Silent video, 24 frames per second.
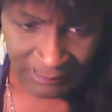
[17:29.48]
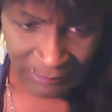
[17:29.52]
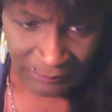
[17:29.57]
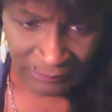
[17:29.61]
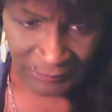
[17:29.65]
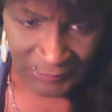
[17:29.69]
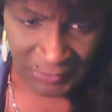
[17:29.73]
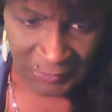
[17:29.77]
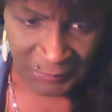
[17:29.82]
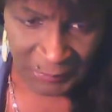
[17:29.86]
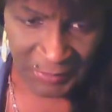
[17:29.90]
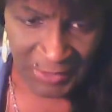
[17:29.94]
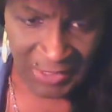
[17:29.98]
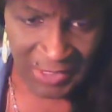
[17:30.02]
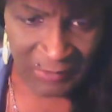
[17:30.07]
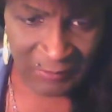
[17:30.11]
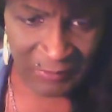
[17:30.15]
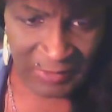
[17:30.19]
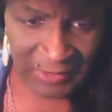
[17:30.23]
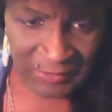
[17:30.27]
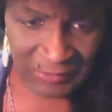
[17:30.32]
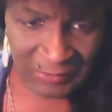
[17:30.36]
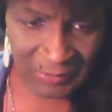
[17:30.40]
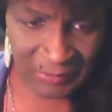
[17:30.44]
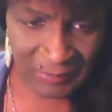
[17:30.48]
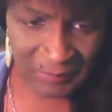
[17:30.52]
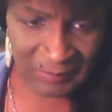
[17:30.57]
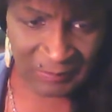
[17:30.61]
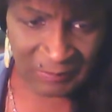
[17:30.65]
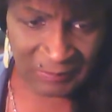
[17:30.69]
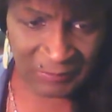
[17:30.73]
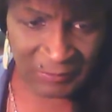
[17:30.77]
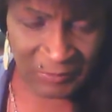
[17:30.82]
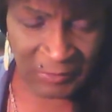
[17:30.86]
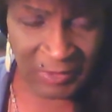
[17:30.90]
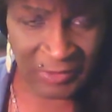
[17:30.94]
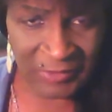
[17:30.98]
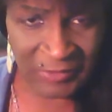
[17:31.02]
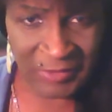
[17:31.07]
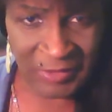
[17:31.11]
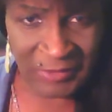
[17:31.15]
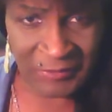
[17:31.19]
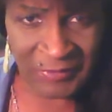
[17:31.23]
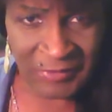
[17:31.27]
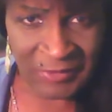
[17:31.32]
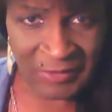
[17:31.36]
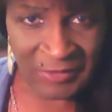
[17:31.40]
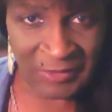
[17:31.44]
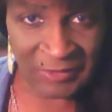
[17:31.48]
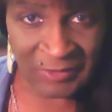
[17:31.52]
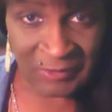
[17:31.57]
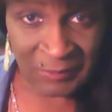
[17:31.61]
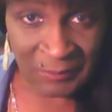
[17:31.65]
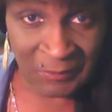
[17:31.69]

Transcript: It's probably right during cross-country season